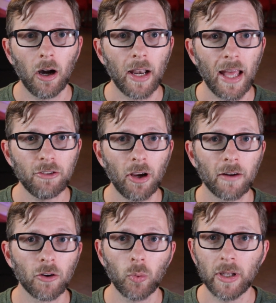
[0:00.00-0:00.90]
On Edge,
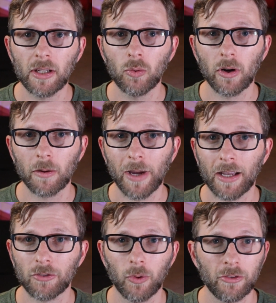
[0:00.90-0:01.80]
however, we didn't wear a
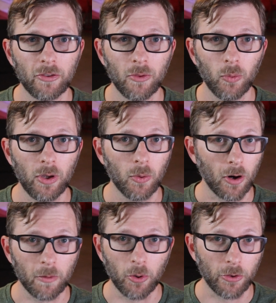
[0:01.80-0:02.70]
mask once we
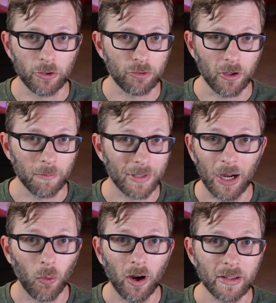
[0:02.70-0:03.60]
were on board the ship,
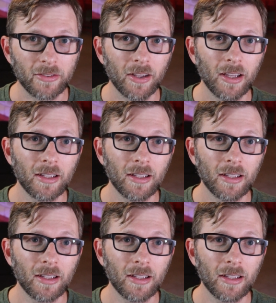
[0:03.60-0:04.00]
not once.